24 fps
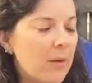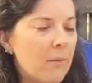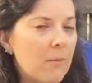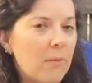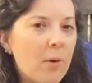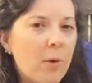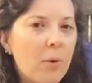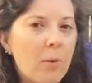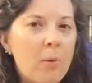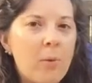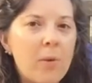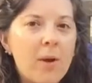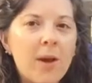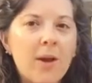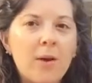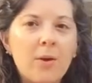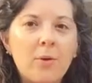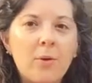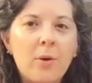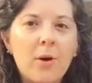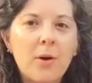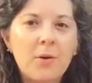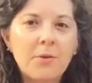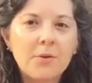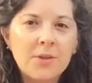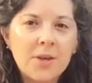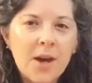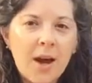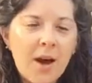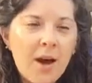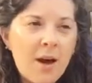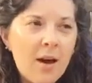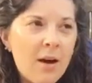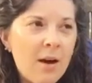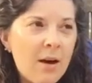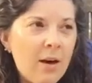But when we go to a
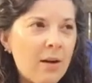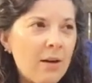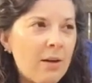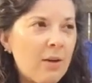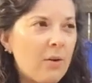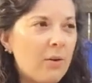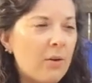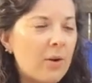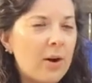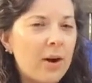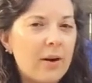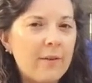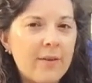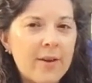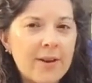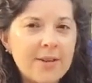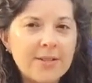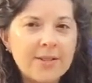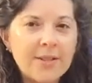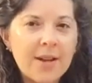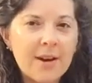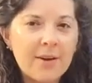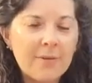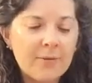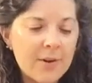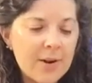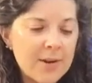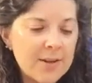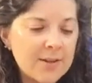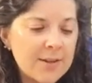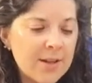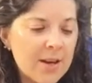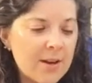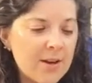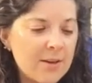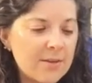hotel, or if I stay at a
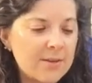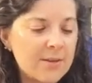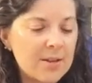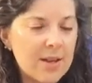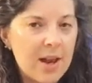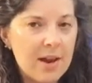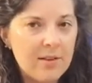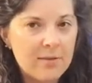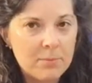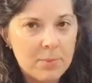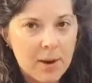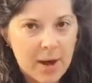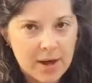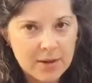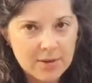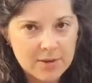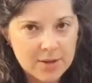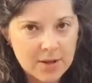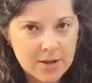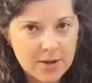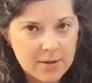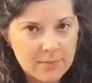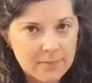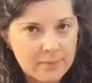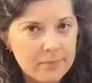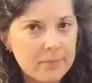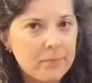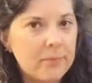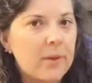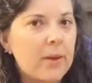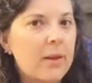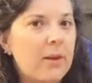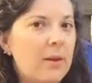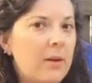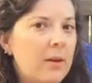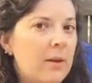friend's house and they have a bathtub,
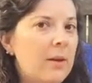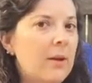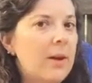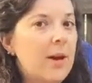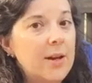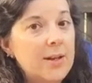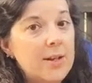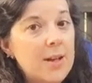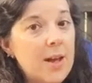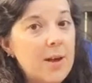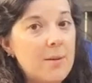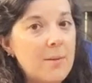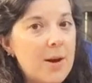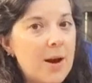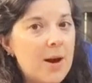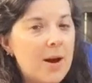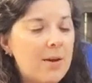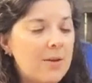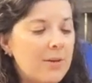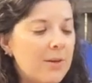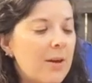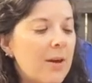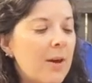I take a bath.